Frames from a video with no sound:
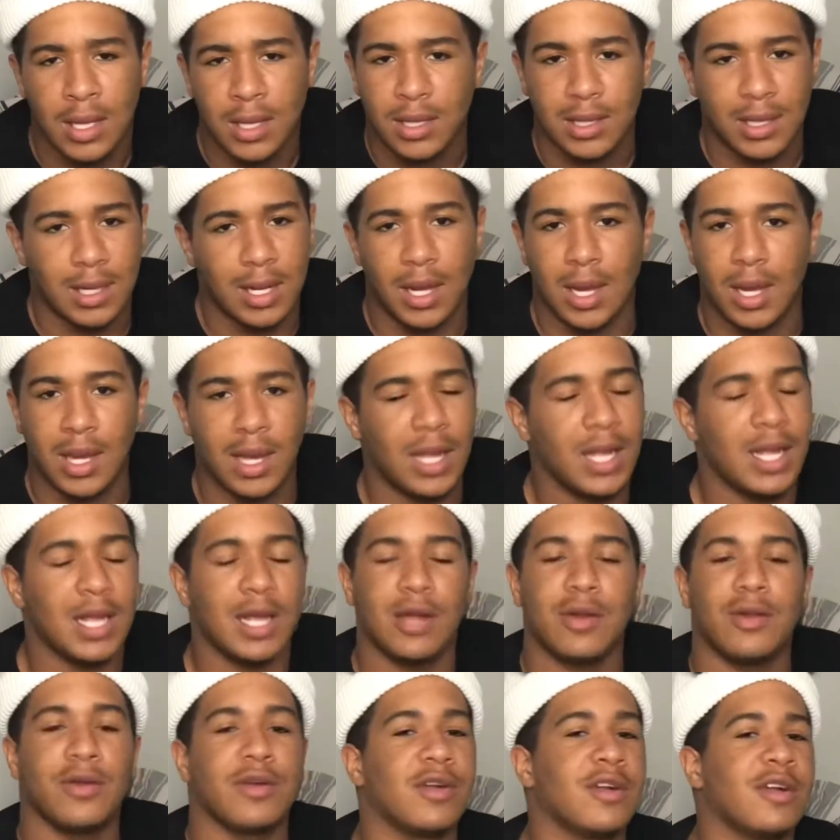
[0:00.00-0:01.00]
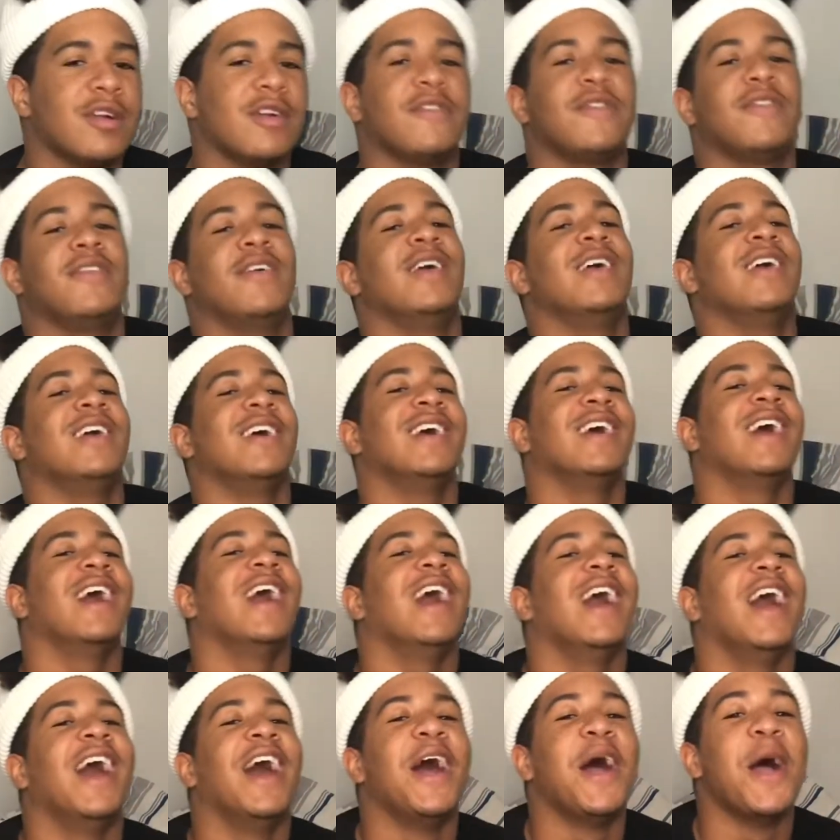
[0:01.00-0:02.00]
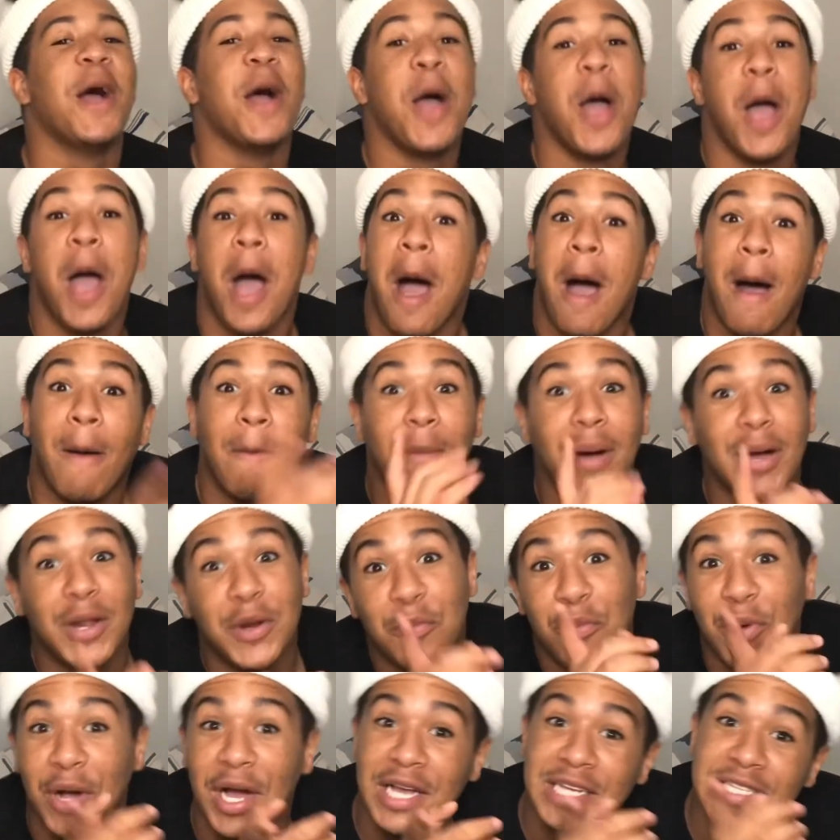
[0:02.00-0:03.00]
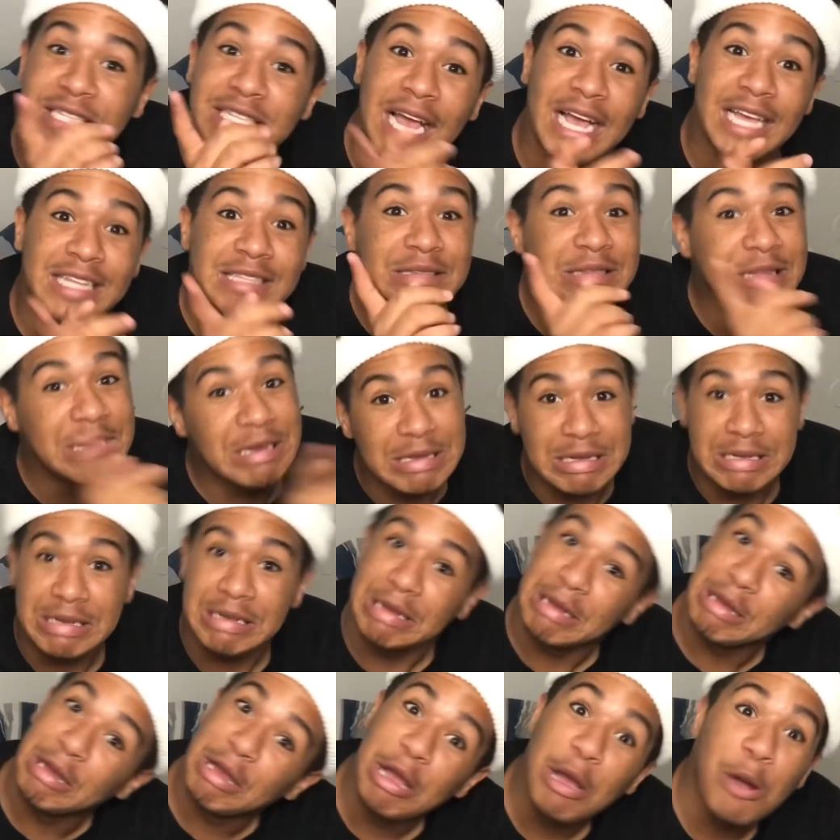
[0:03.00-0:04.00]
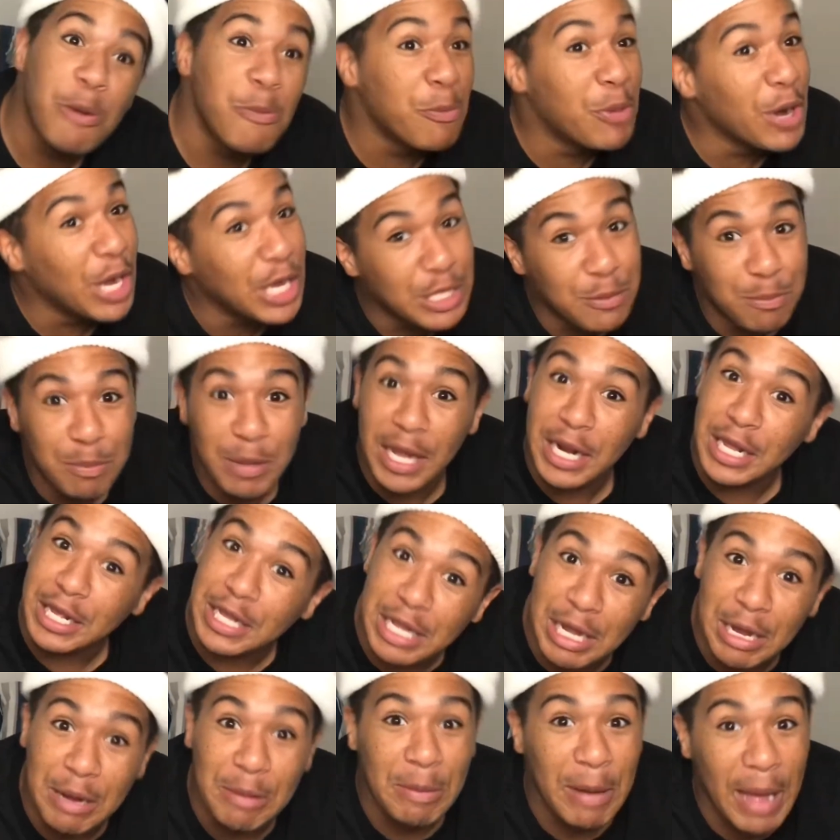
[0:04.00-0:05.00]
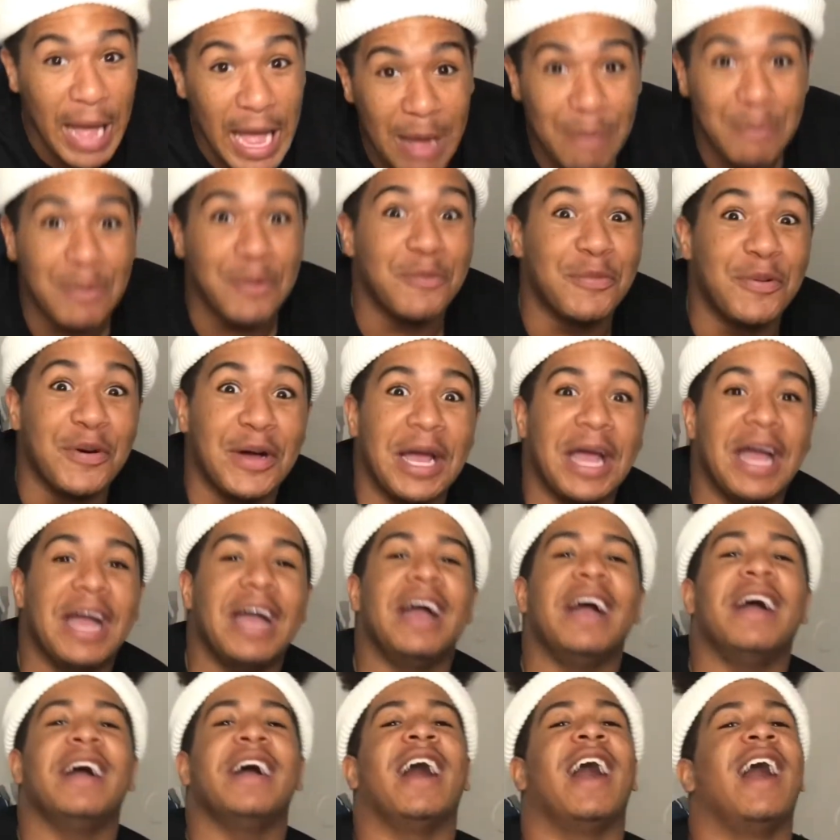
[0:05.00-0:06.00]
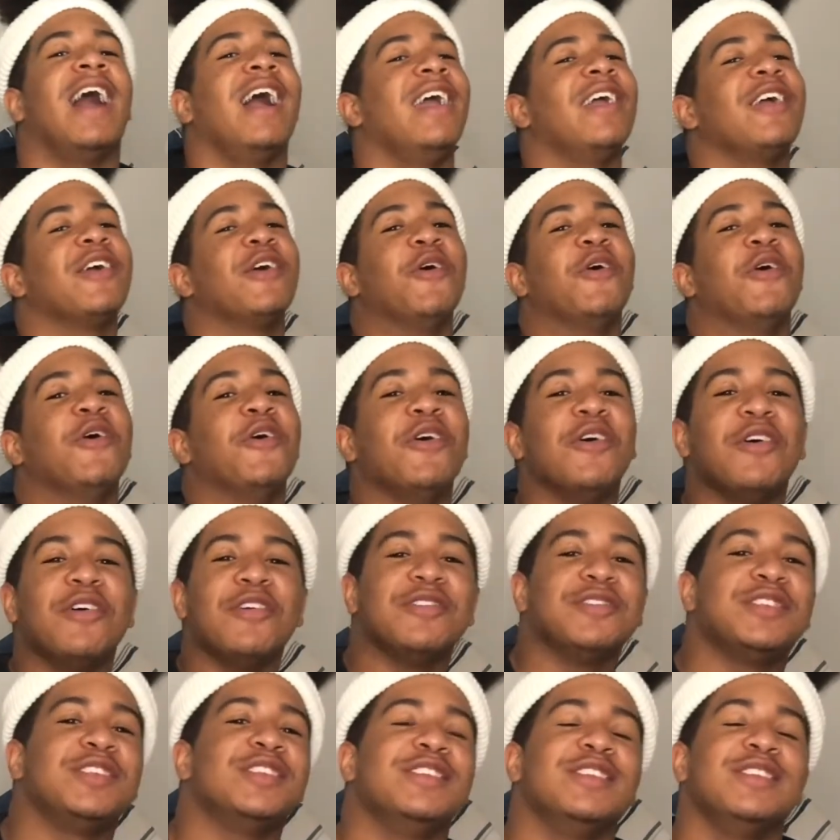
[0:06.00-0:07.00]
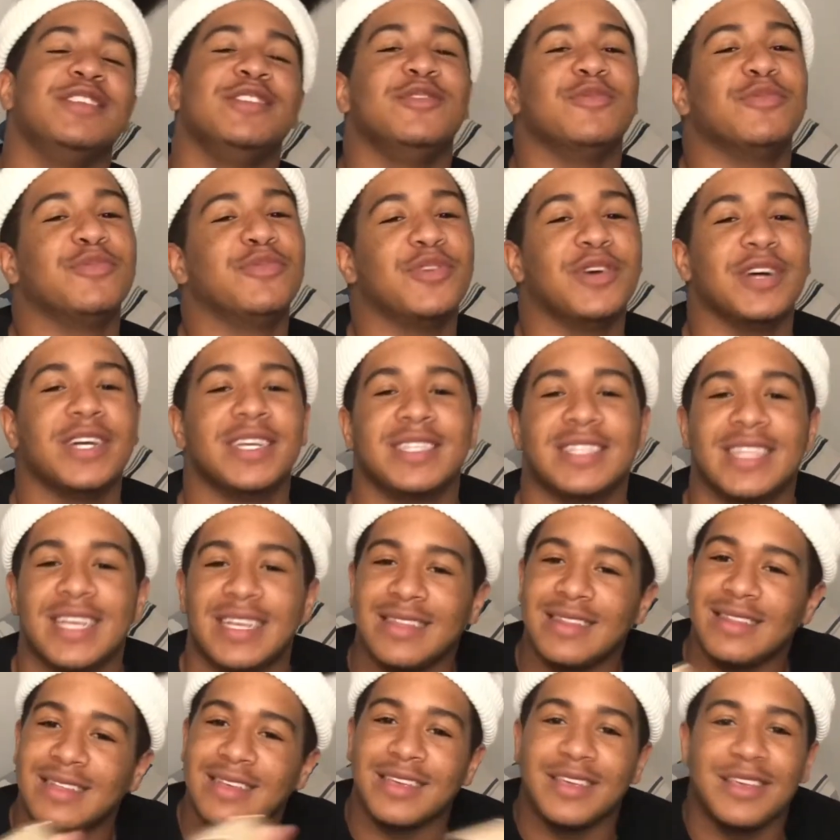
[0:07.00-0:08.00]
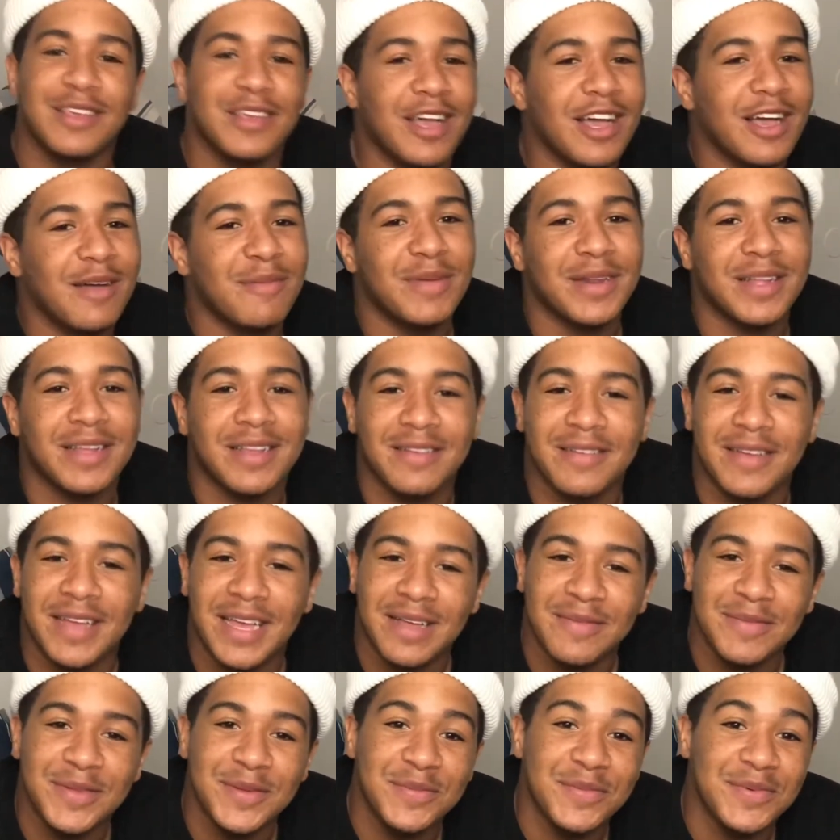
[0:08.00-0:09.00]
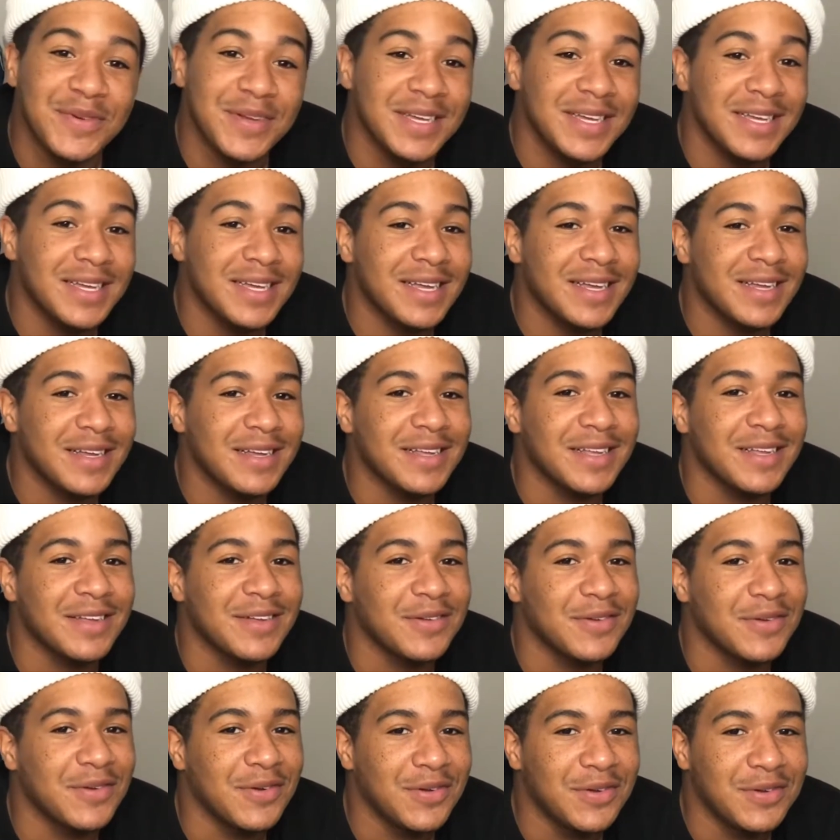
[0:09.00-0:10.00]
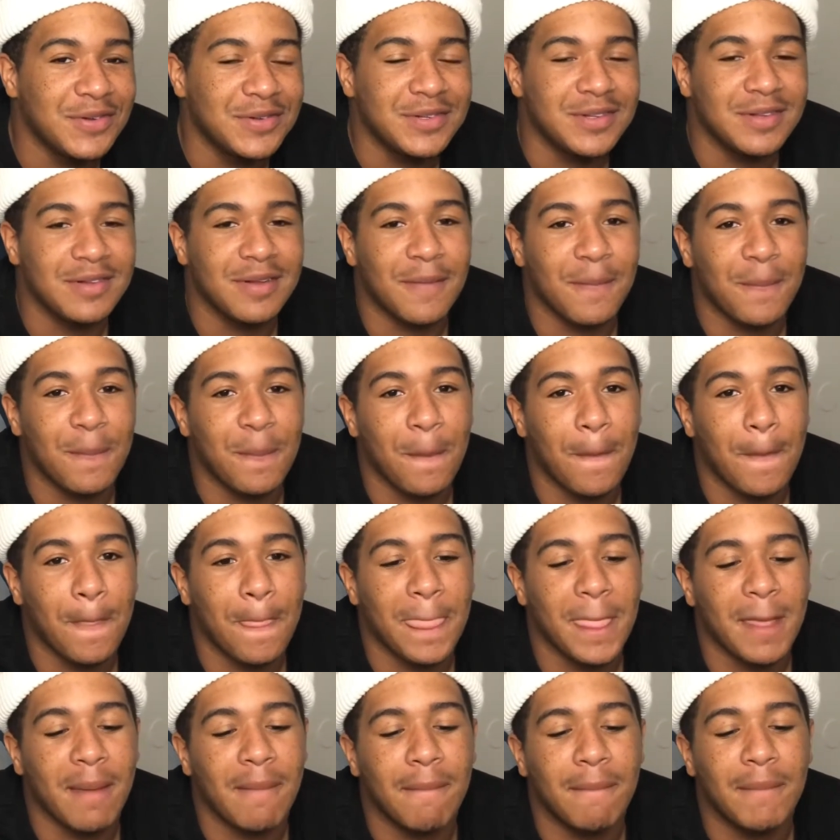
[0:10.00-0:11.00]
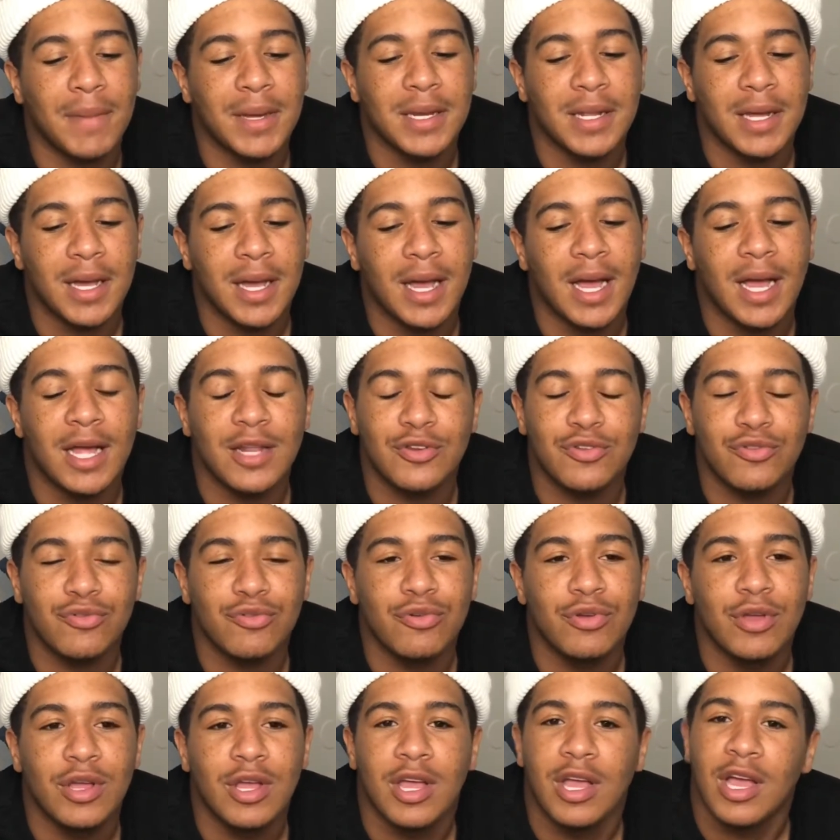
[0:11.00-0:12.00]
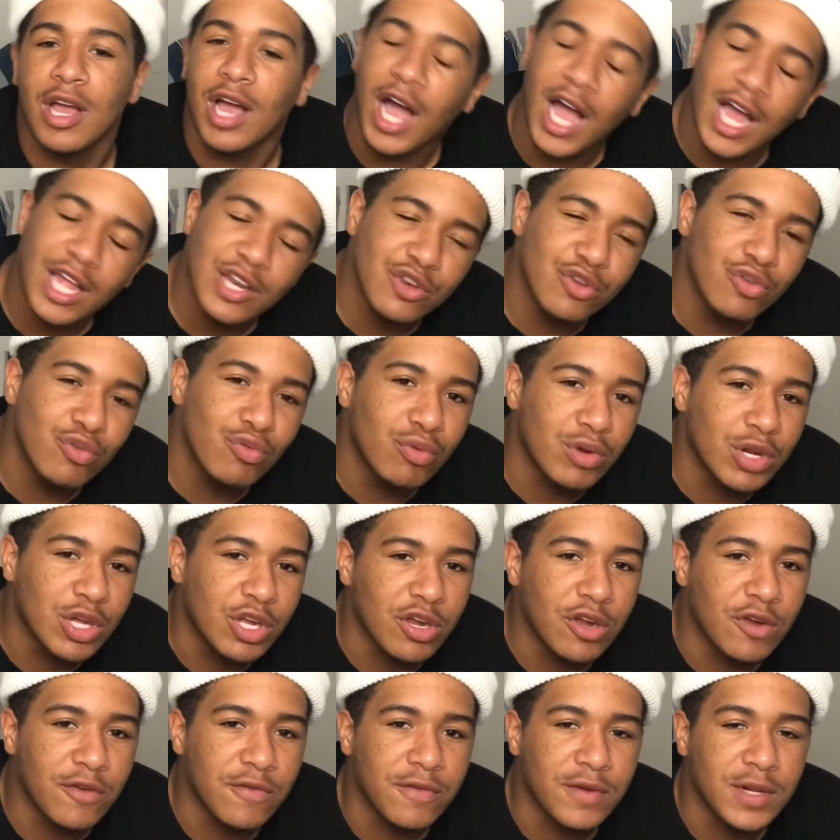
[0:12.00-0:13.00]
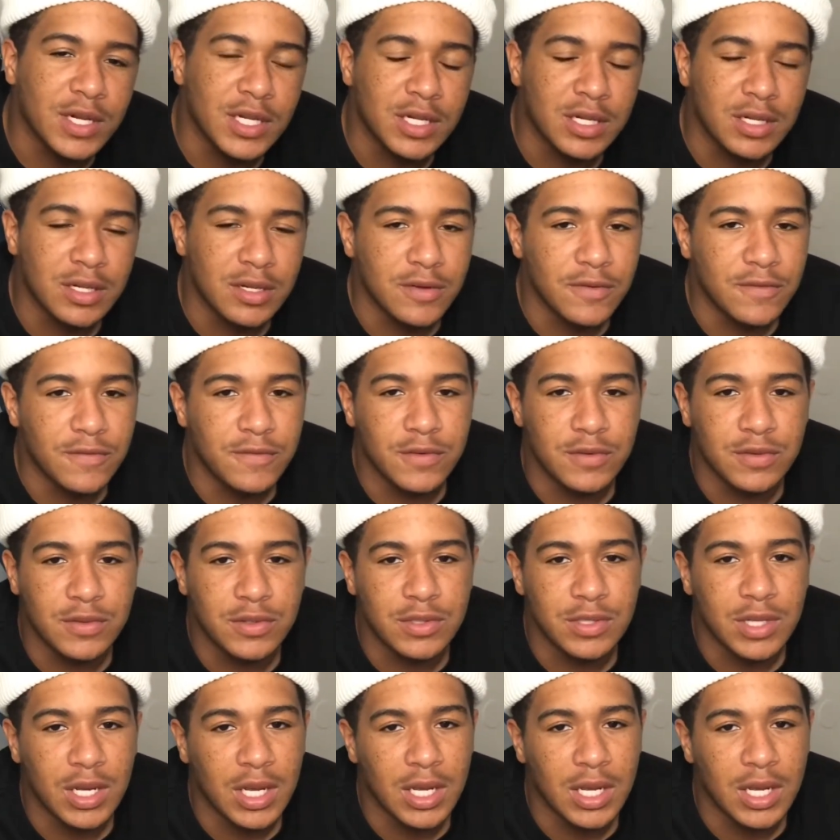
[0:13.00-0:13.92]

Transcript: Nah, I ain't got no girlfriend. But the ones that's looking, boy, you better come at me, boy. I ain't gonna hold you. The ones that's looking, y'all better come at me, boy. I ain't gonna hold you. But nah, I do want a girlfriend in the near future.